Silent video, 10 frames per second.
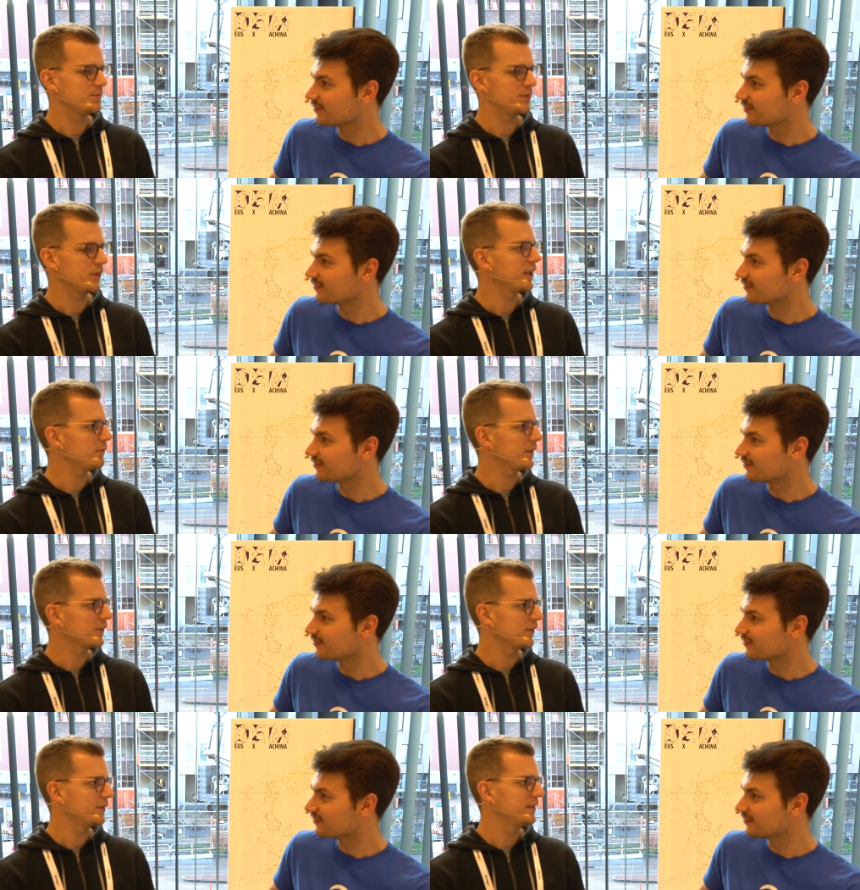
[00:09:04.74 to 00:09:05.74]
Speaker 1: talking about.
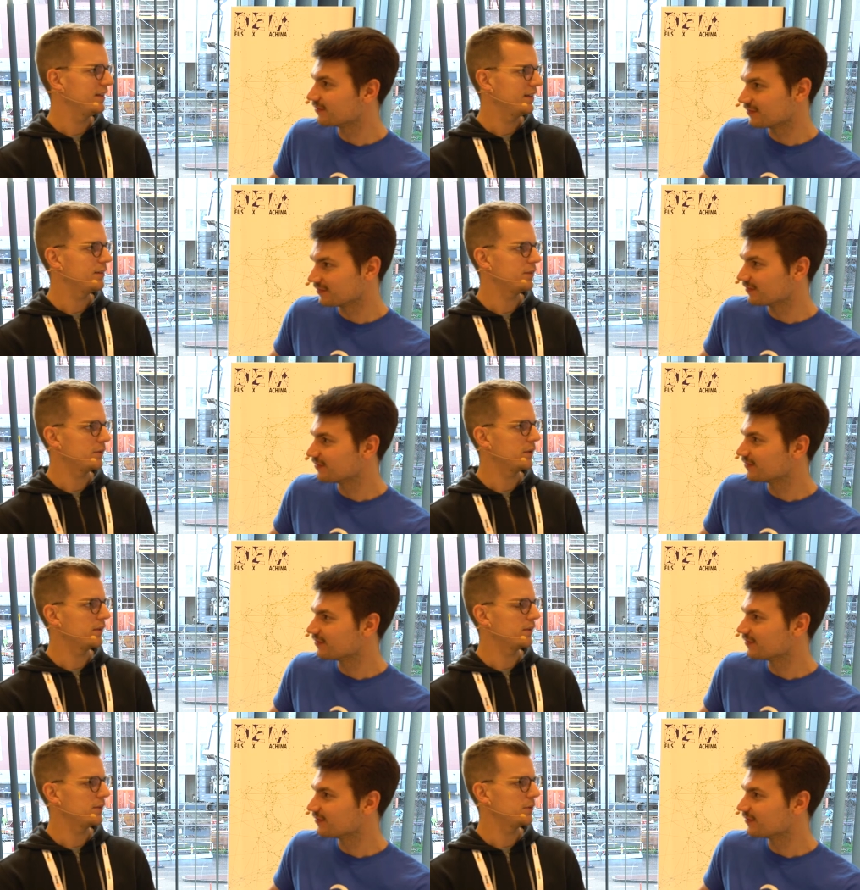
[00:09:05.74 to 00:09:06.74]
So I found
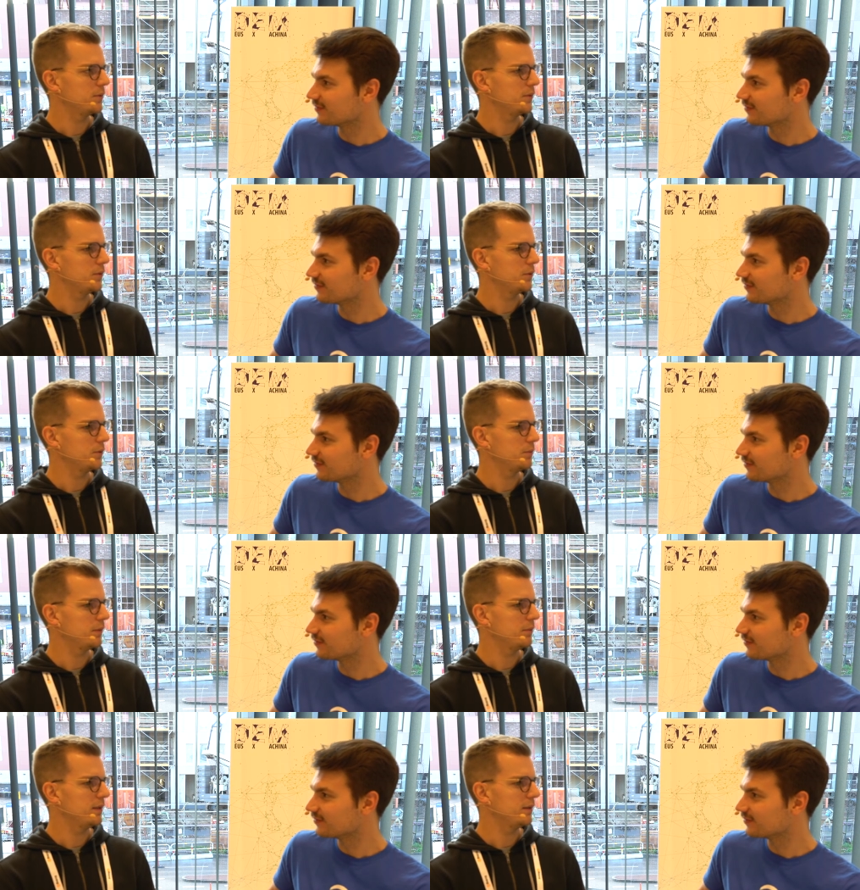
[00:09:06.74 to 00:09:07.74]
this to to
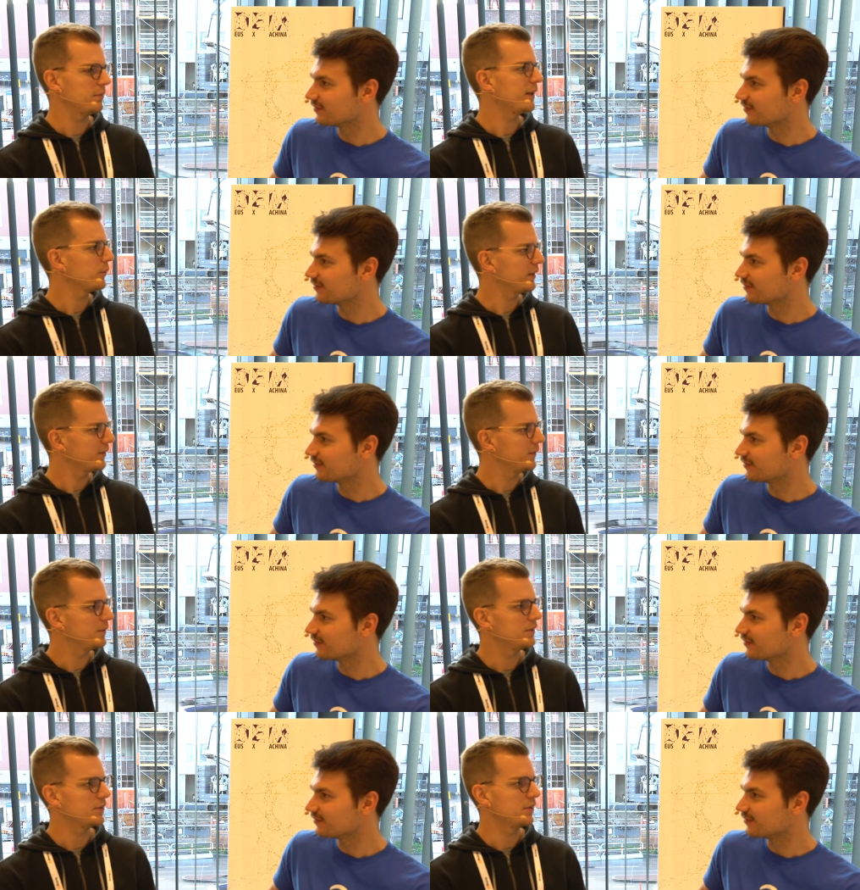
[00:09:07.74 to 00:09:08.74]
maybe apply well to
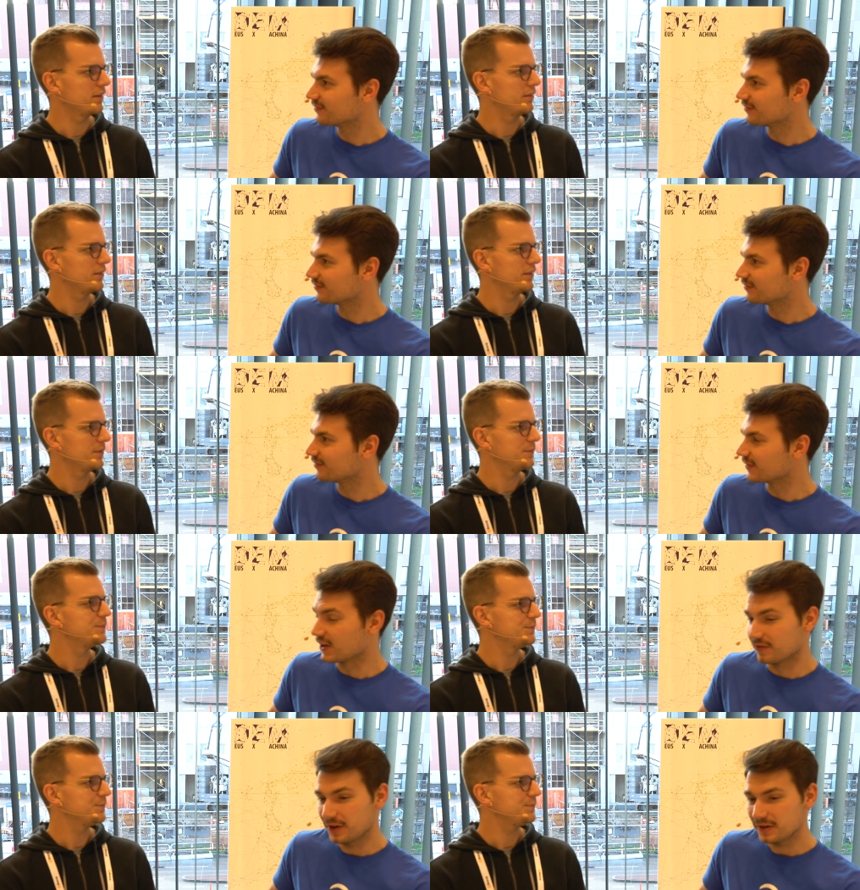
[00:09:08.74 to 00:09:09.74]
to
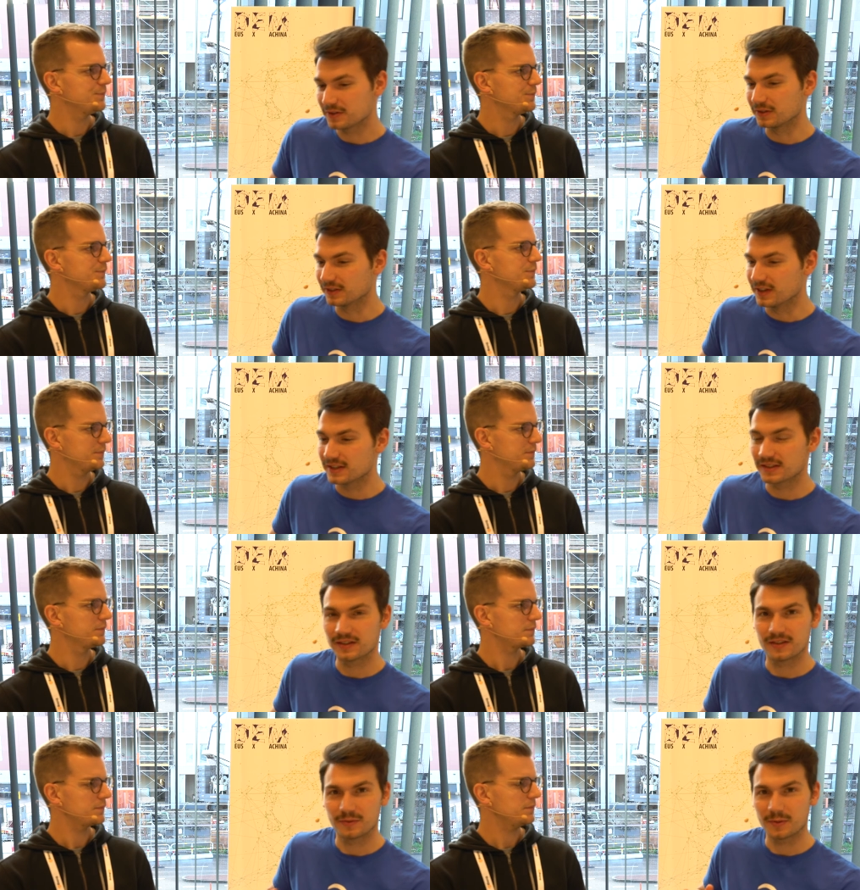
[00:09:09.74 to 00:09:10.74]
Speaker 2: very cool.
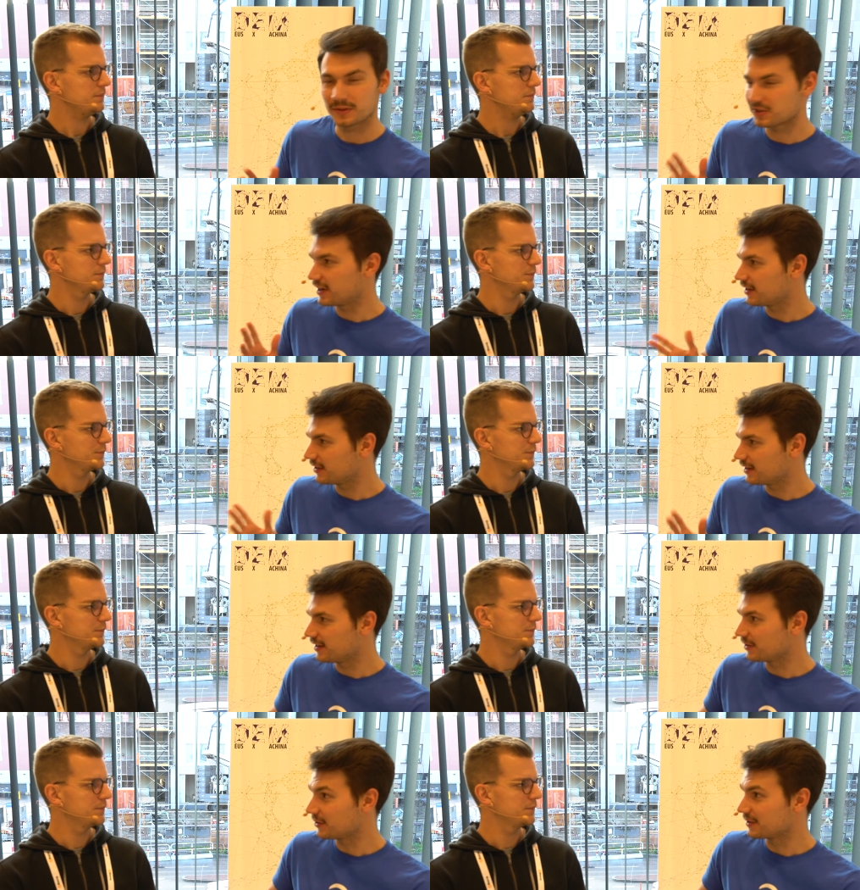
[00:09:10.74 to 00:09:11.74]
So we will share uh,
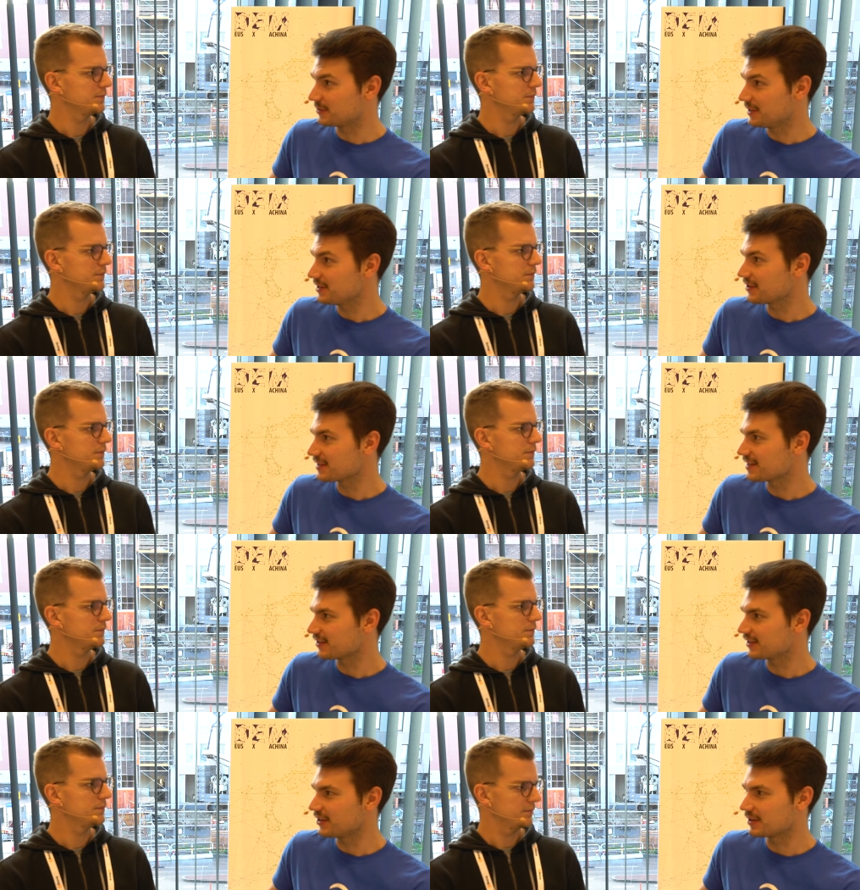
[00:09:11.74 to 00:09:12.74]
your resources
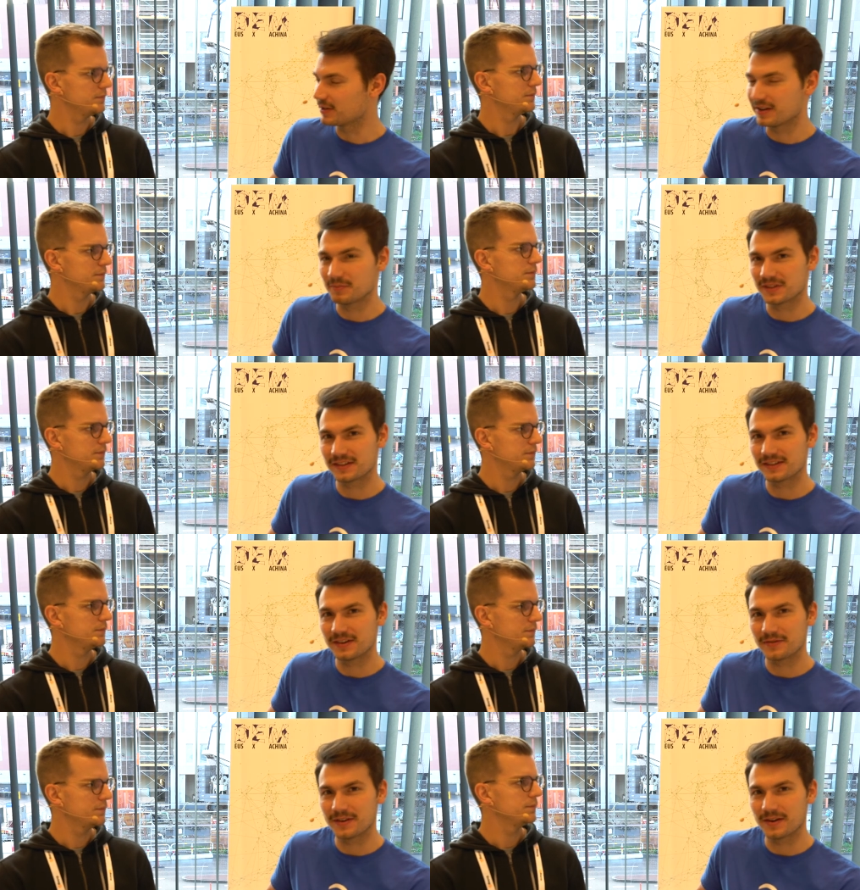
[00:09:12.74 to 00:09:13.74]
on your uh, material
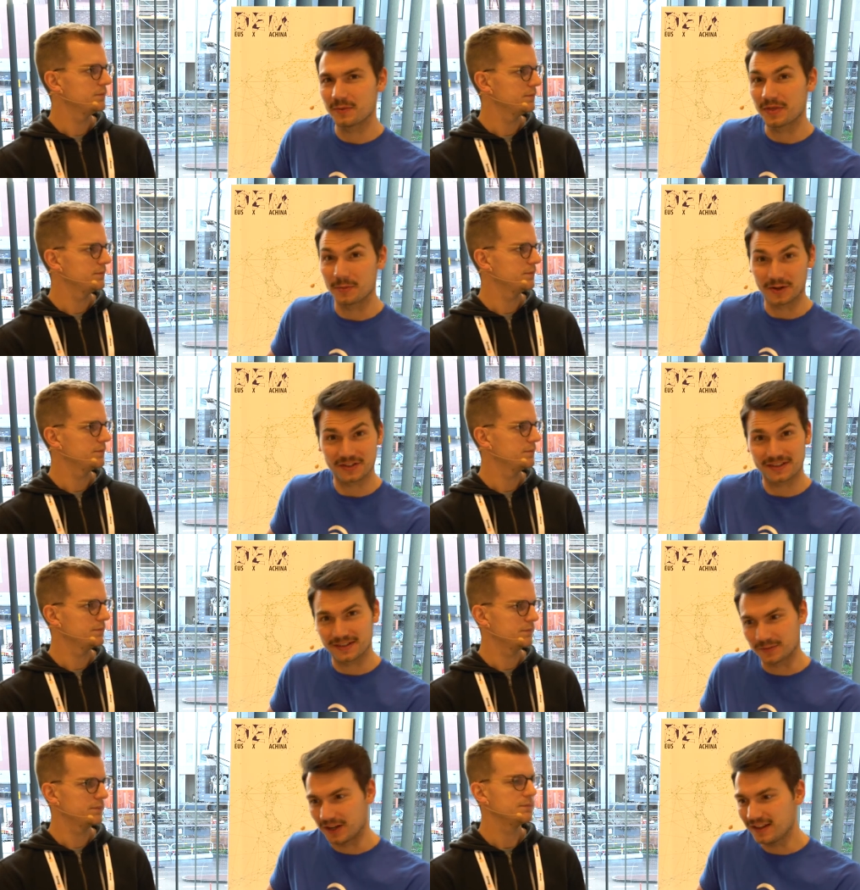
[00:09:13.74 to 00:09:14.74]
uh, with the watchers
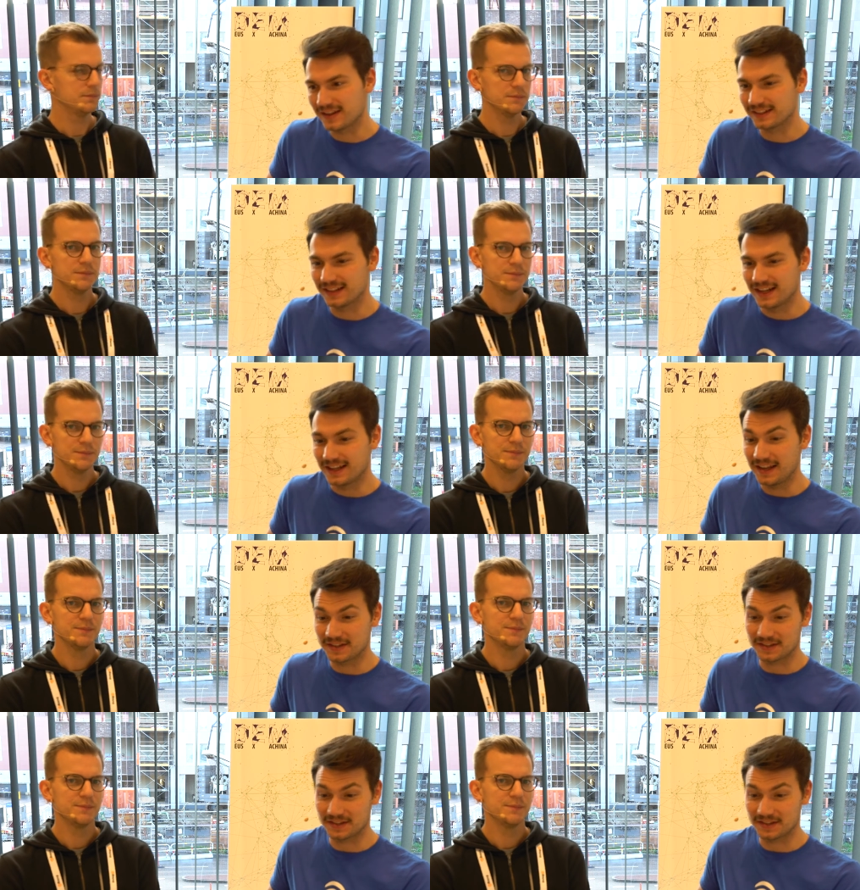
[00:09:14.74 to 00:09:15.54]
as well. And yeah, this